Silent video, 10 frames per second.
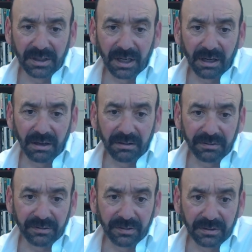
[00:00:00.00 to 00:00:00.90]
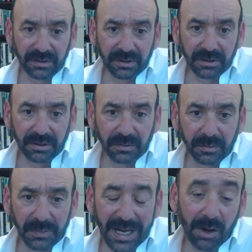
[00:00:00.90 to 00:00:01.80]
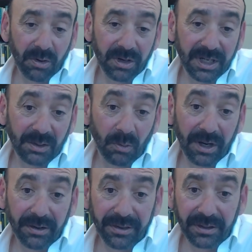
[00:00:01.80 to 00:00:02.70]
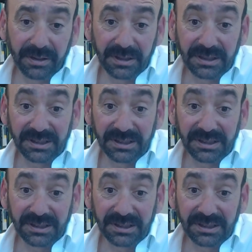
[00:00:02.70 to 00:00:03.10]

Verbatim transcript: of power and wealth in